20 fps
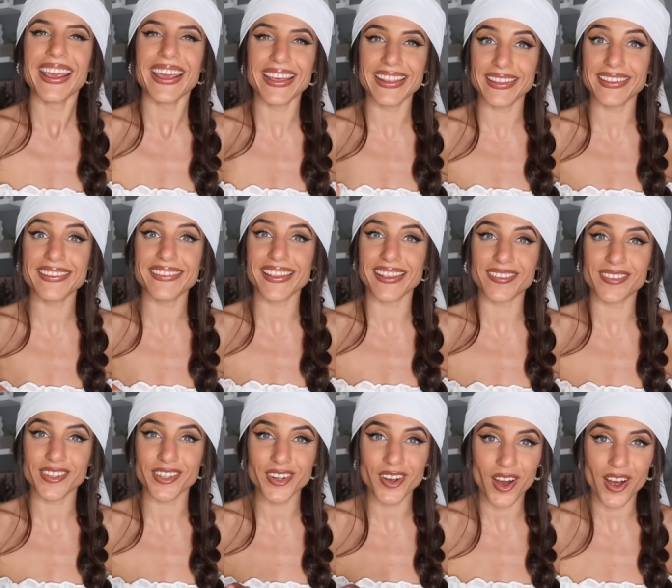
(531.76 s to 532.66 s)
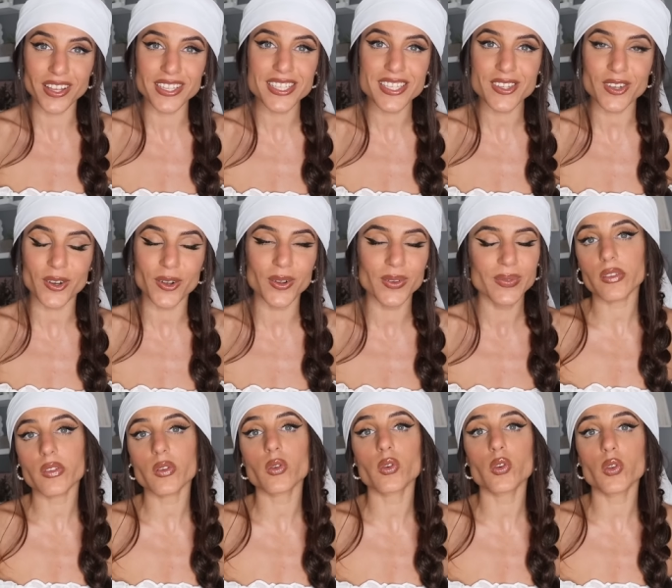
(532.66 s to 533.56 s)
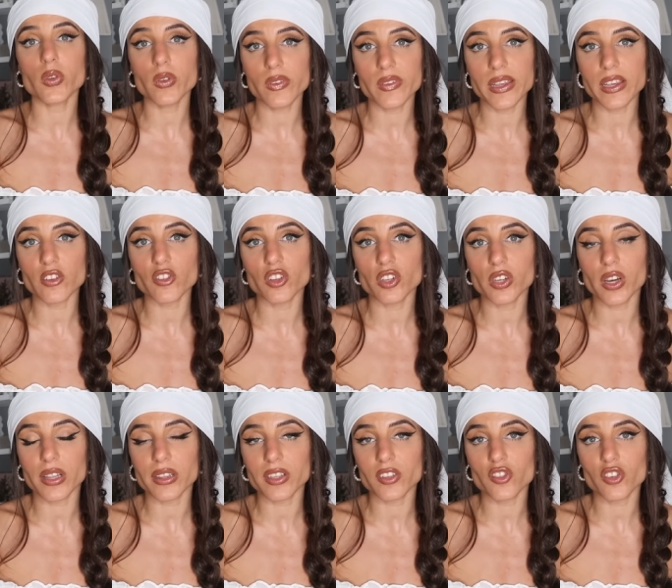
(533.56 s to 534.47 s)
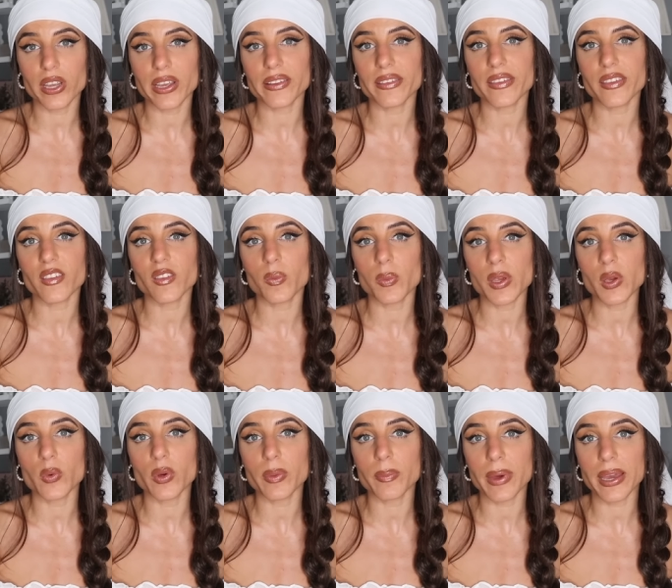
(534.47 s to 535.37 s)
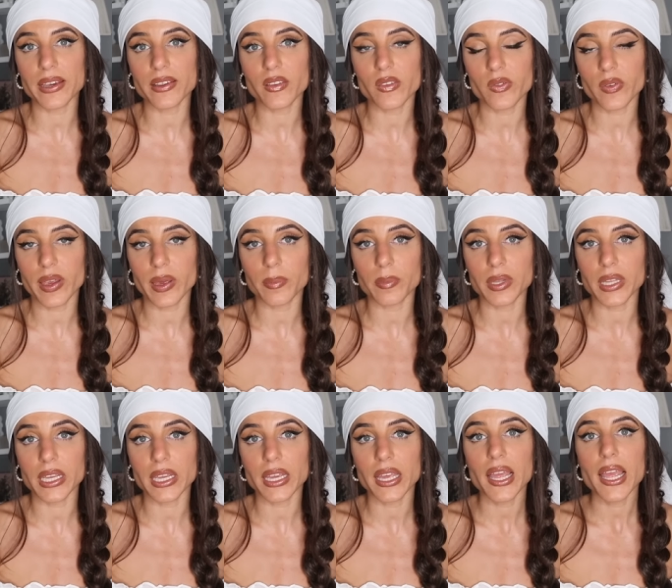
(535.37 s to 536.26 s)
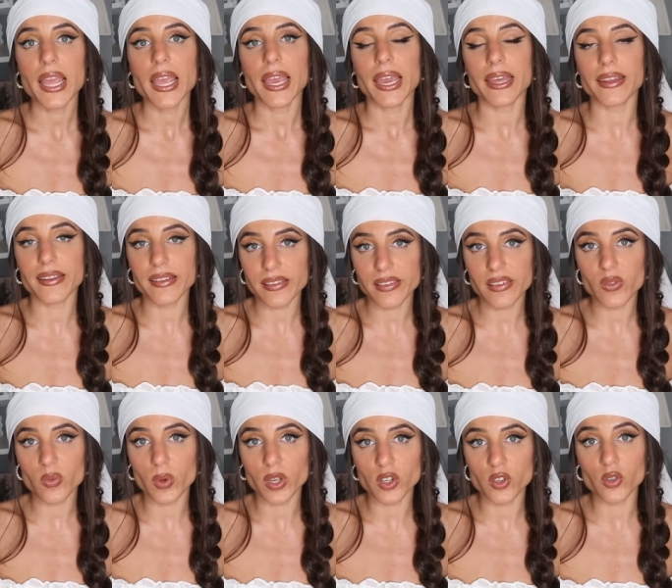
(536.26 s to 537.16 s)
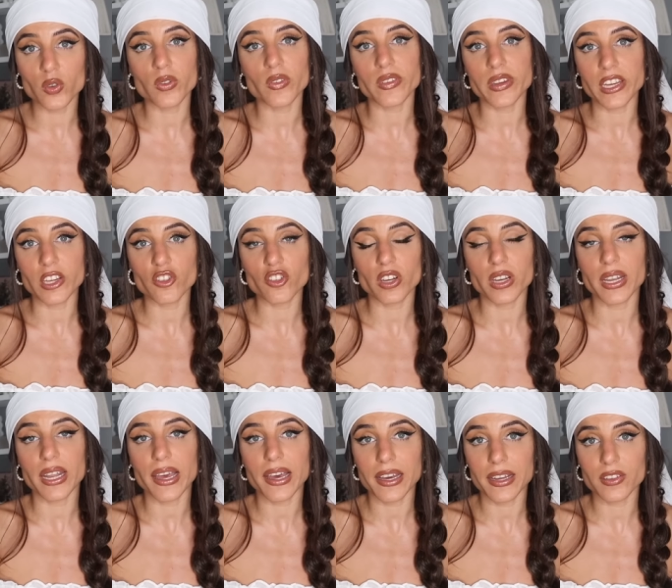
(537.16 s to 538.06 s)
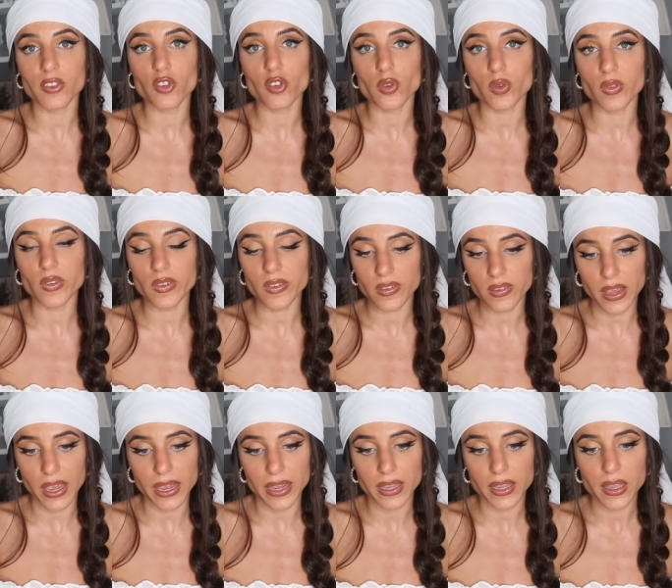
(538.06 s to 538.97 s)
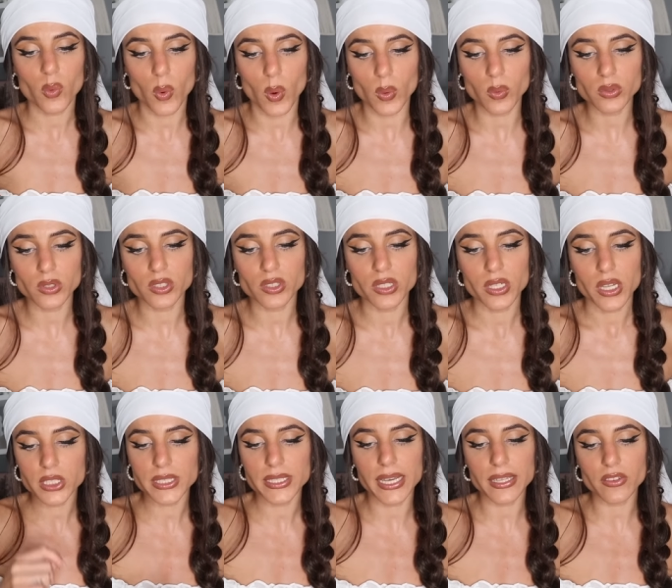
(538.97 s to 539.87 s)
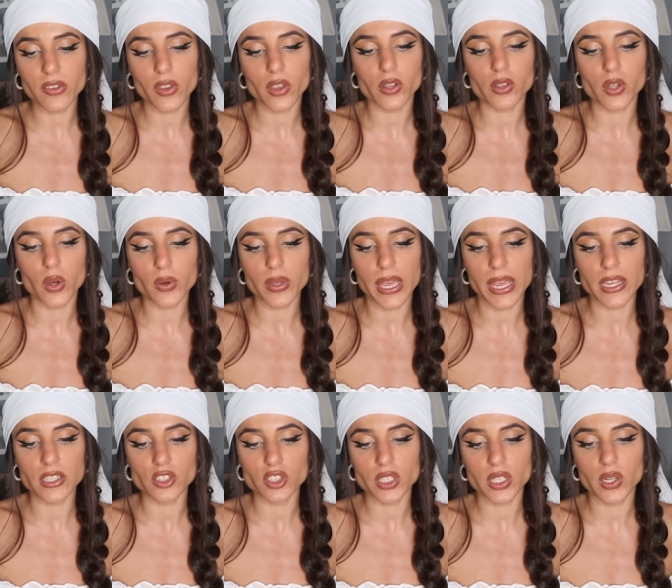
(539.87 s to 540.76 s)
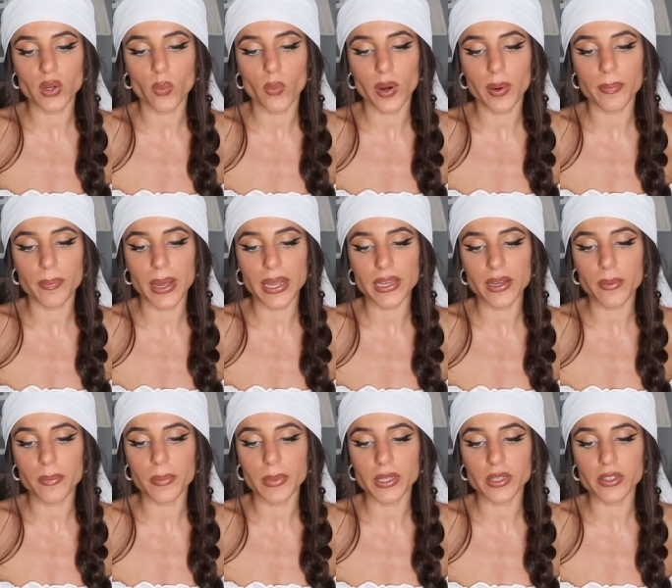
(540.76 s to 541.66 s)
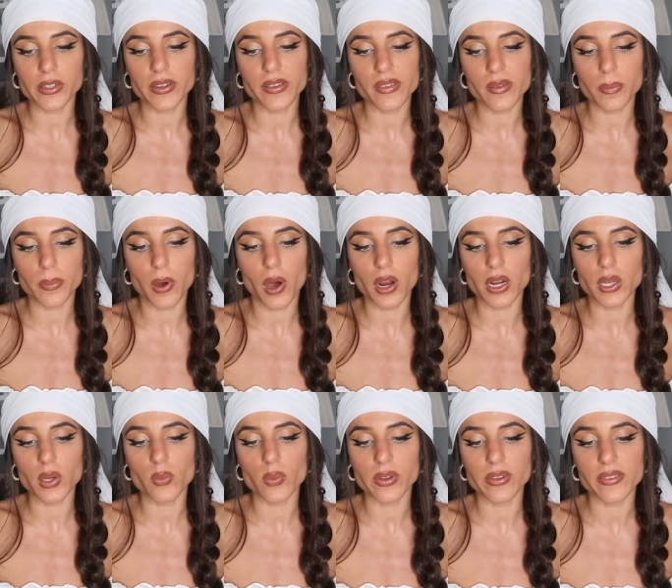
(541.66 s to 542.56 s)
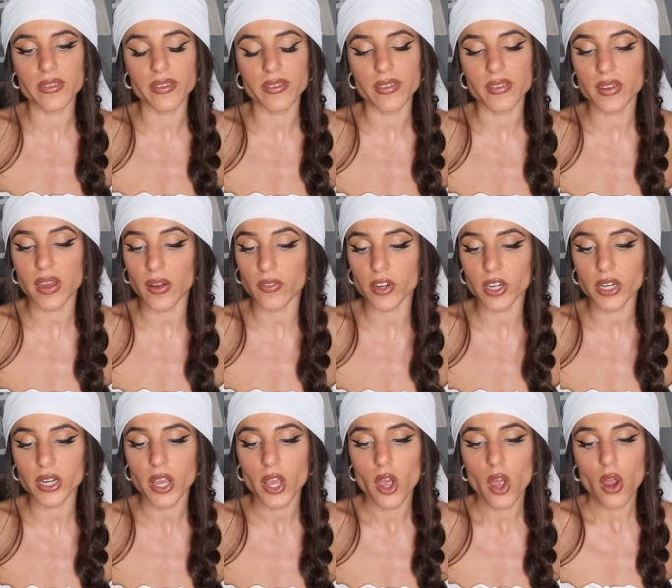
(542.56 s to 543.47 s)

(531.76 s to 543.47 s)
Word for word: in the center console. So NewsNation got the chance to speak with Mica's family, and this is what NewsNation had to say. Quote, to get to the location where Mica Miller's body was discovered,